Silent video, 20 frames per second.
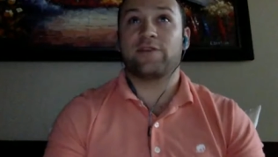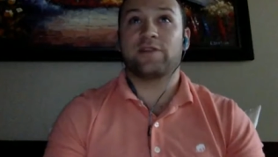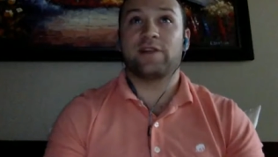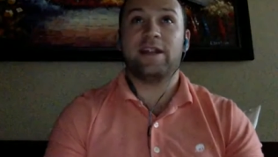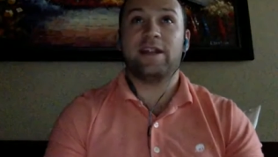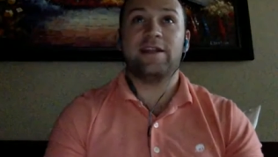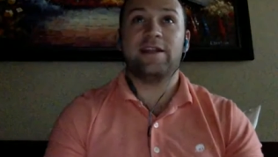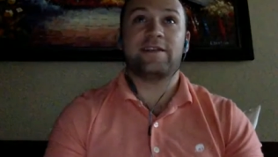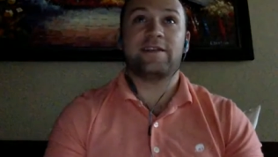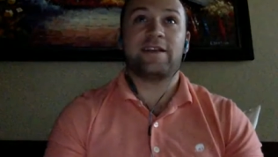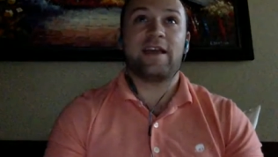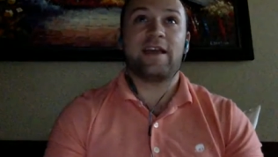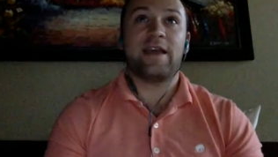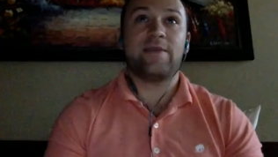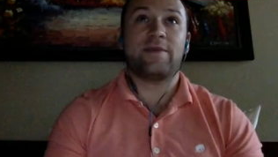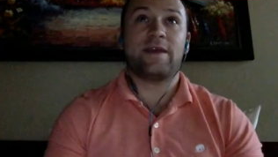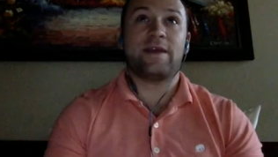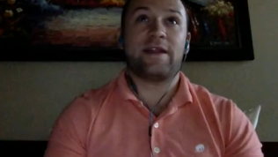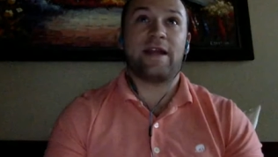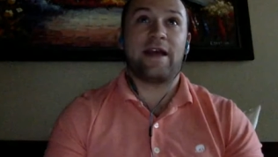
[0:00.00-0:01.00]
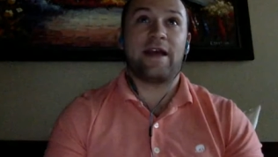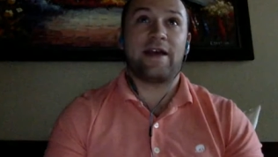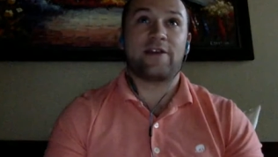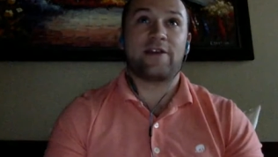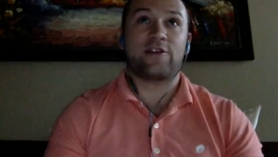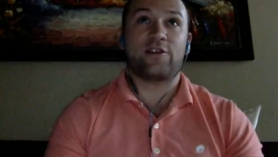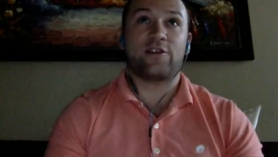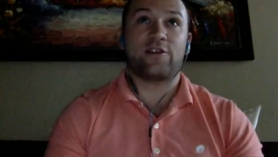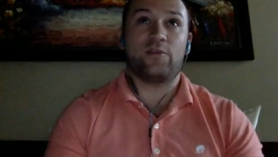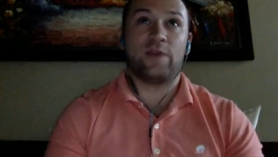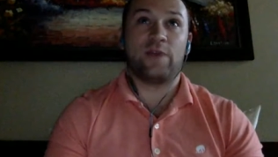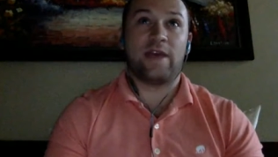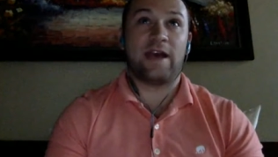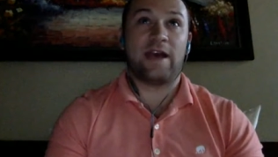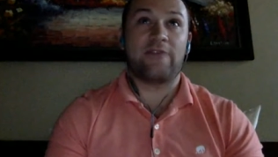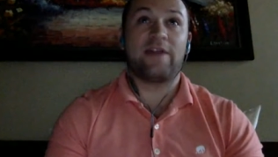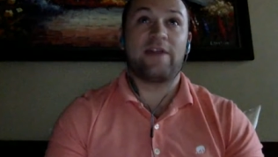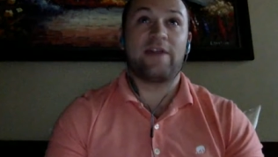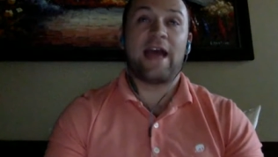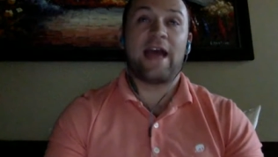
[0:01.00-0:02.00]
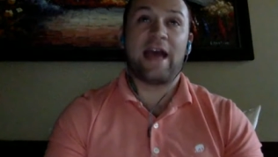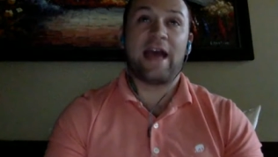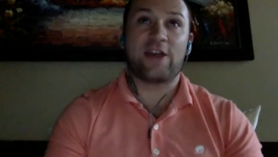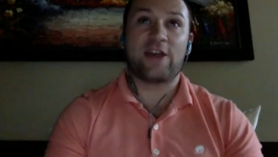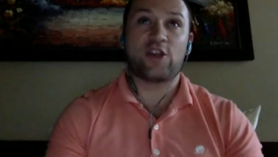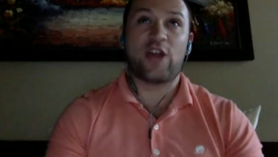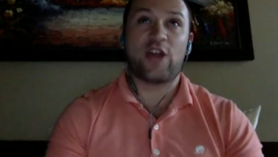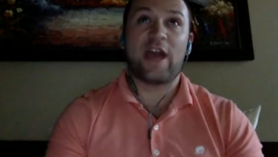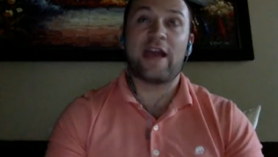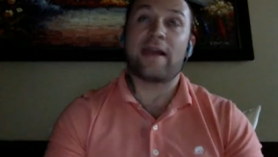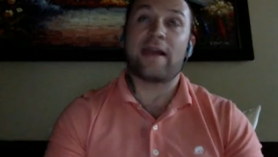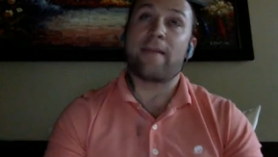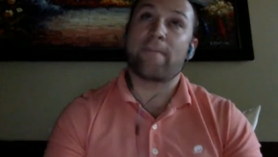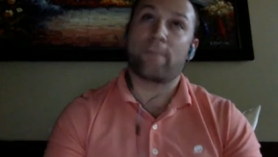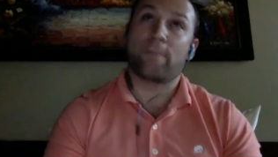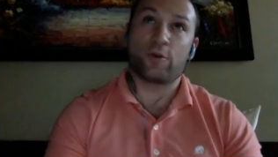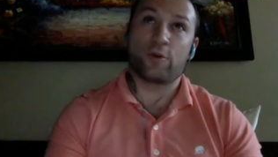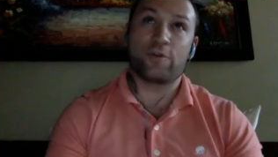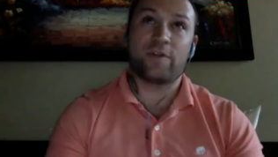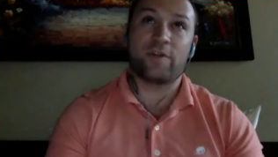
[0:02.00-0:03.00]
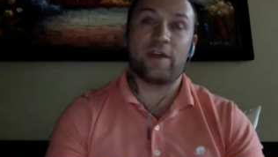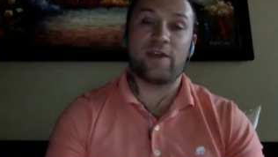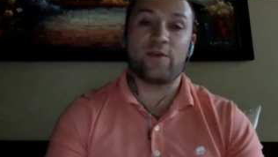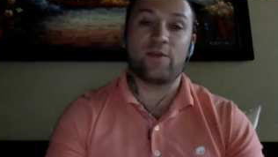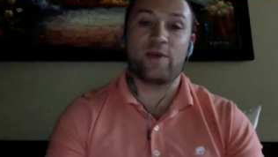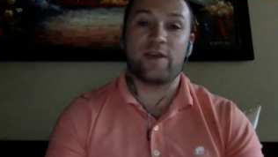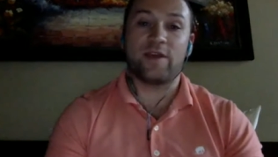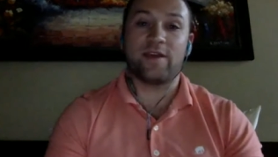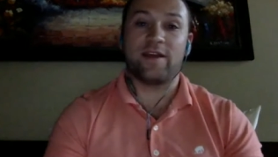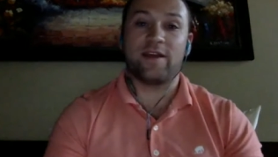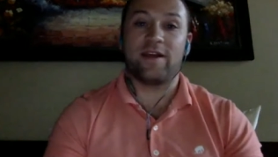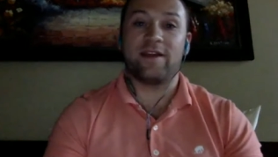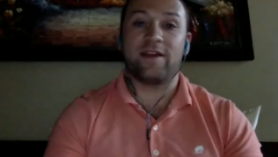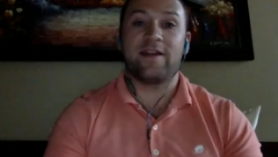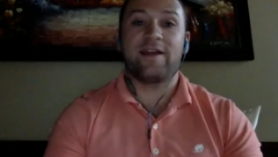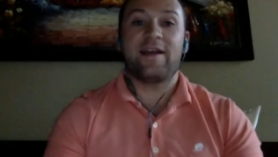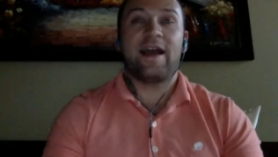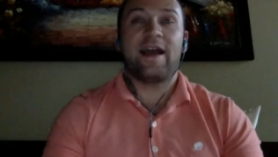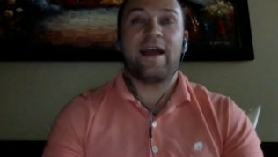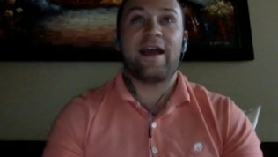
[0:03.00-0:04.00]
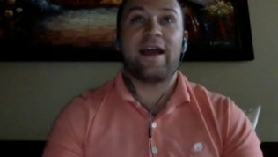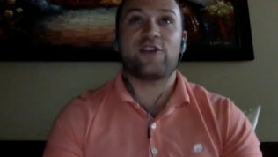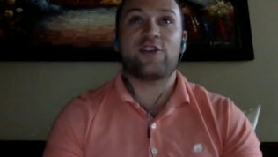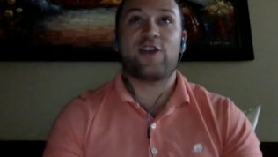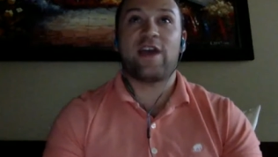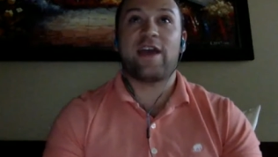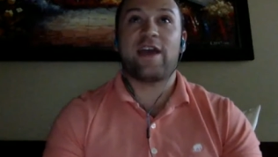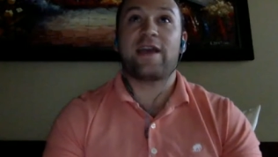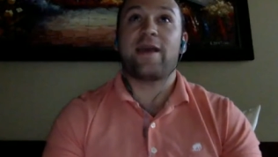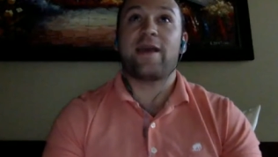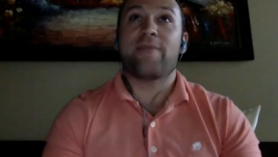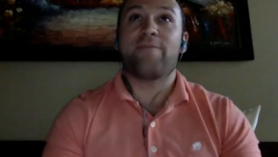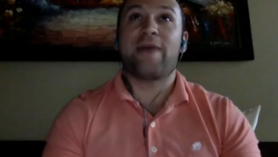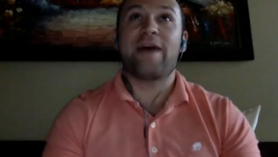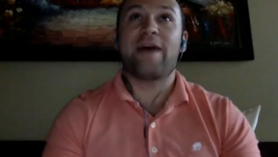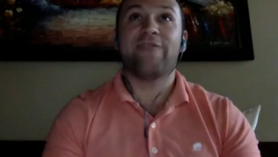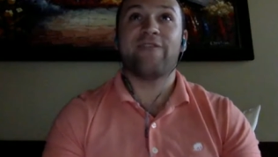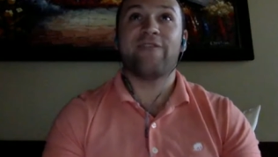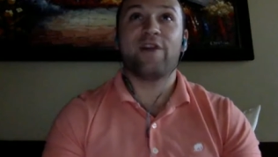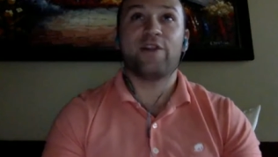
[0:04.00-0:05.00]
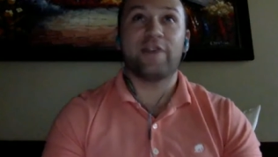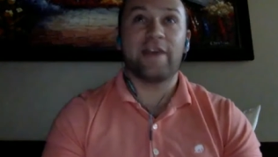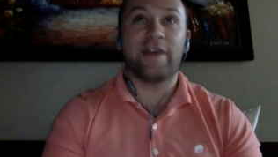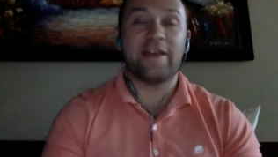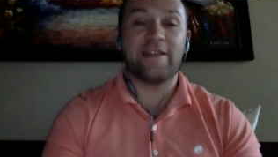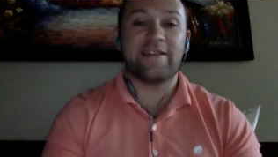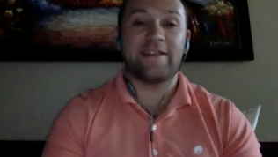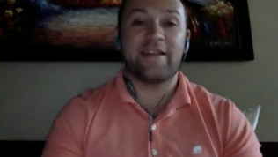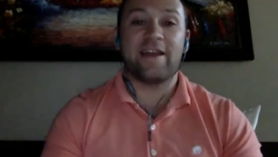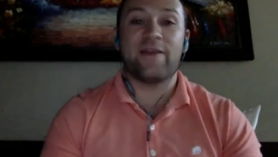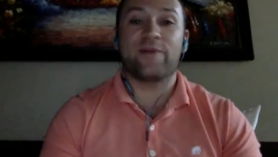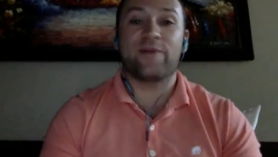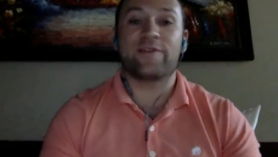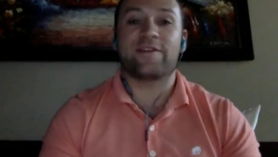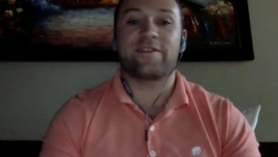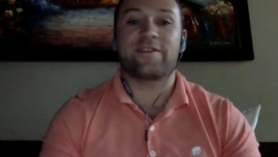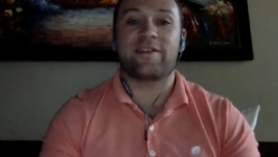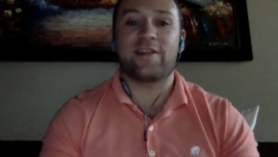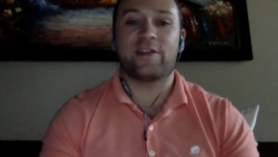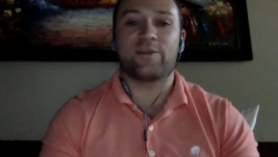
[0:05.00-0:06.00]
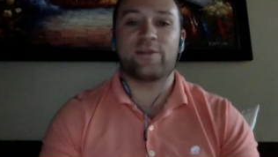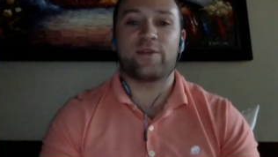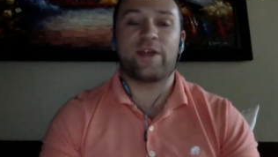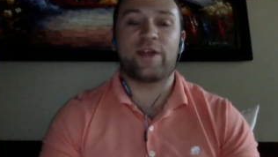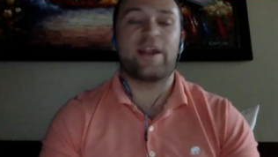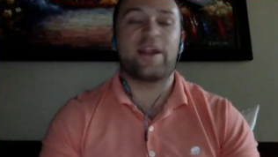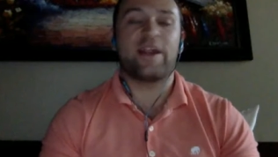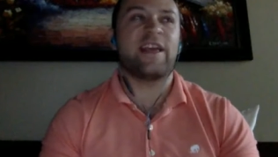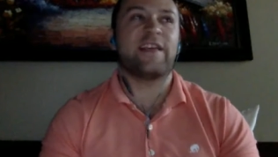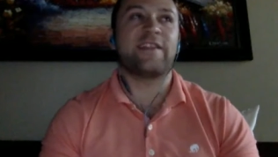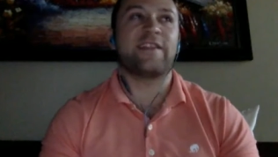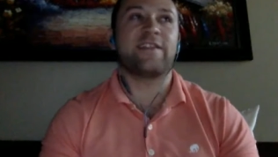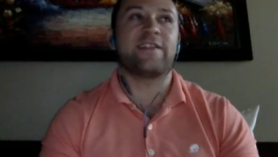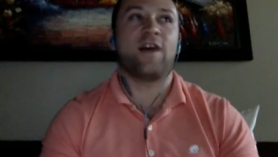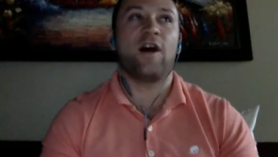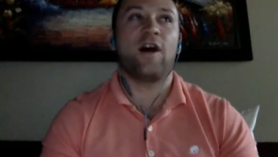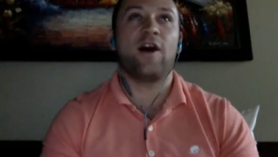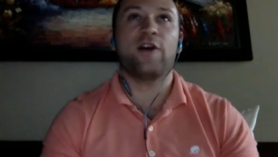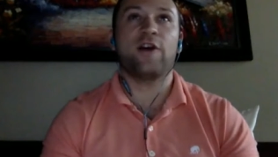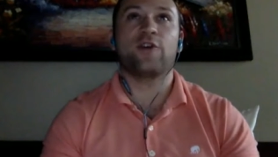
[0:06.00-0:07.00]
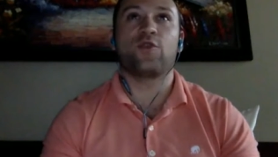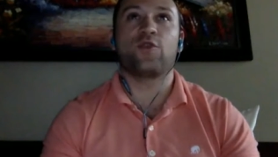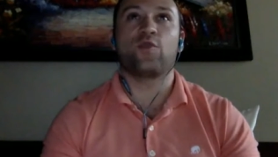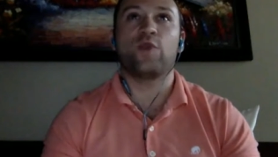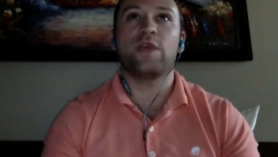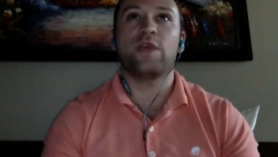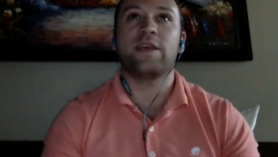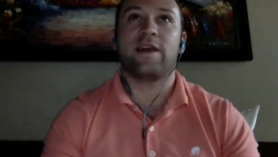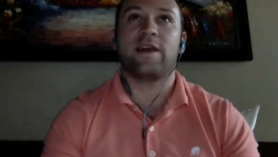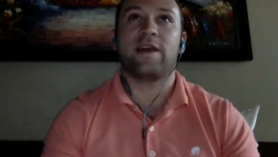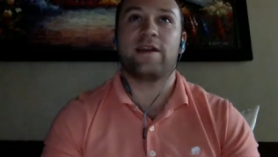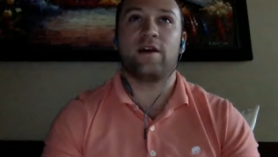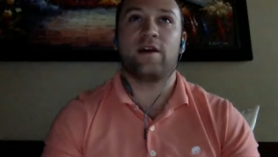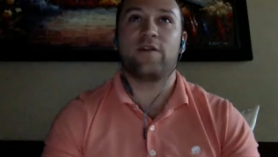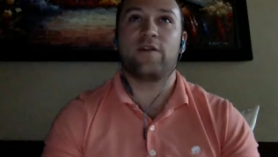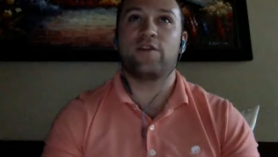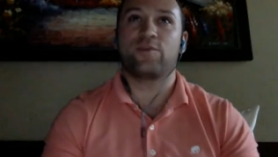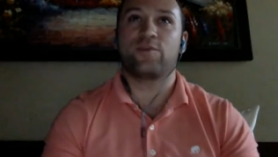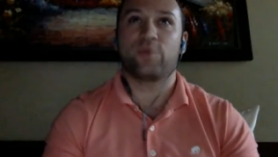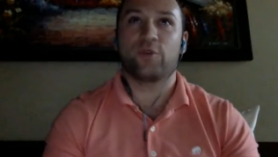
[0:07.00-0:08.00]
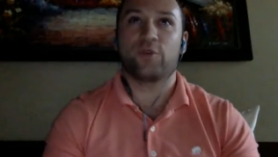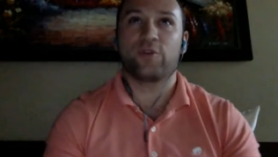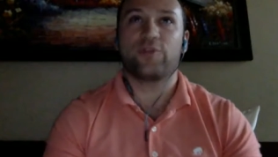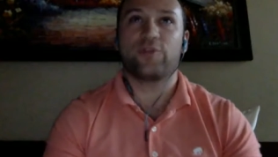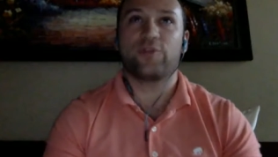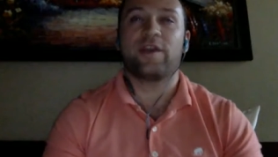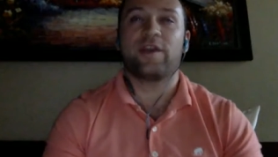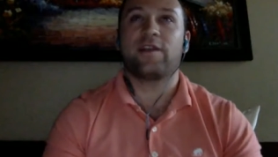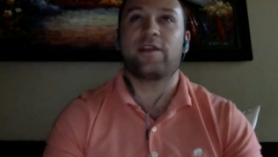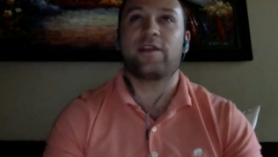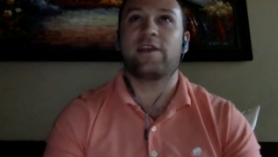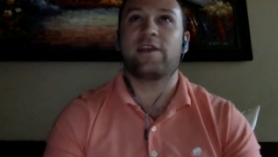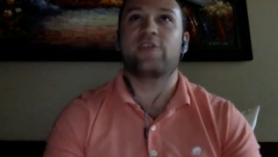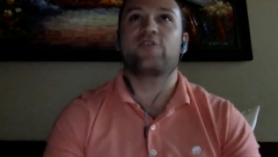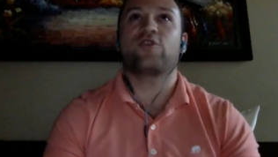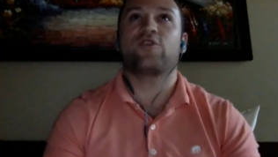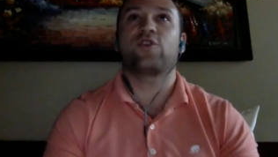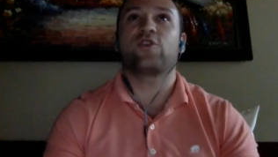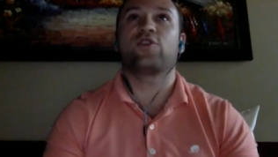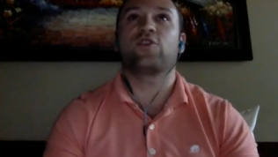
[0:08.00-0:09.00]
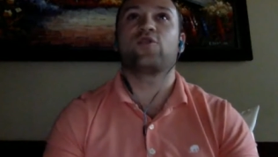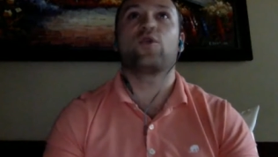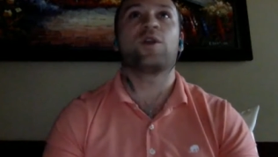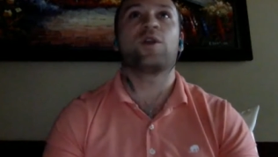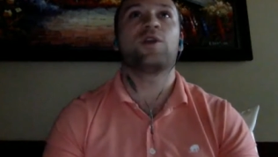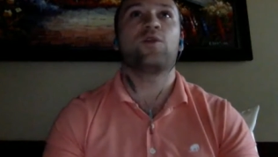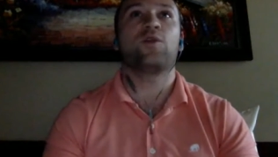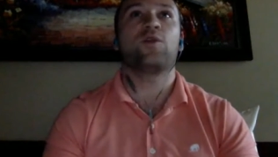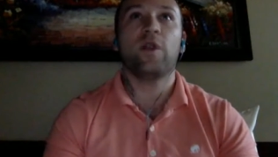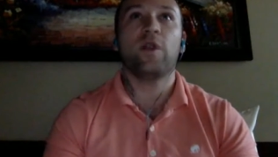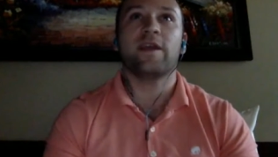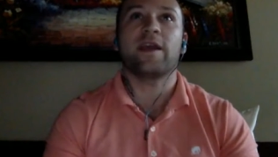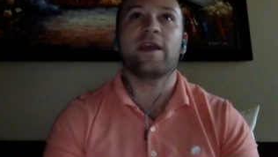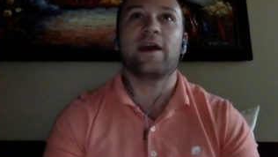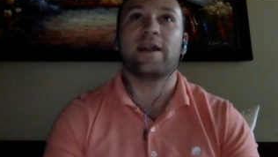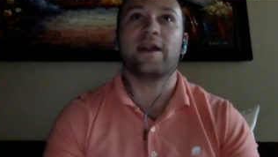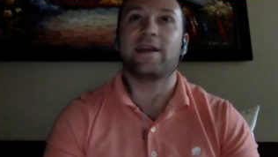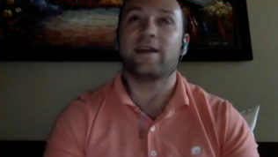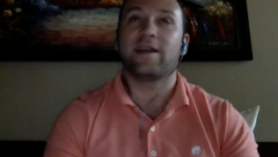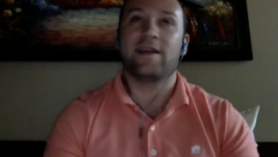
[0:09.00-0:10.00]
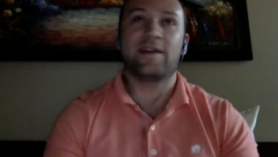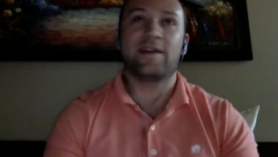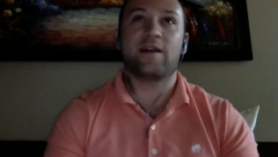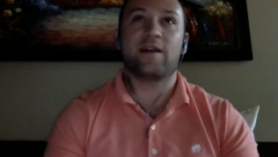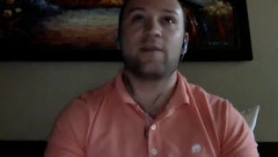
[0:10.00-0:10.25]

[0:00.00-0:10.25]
Kind of related to Cape Gate, actually. We have hashtag birthday weekend. Hashtag Matt Valiente wants to celebrate his entire weekend of his birthday like he's turning 21 again.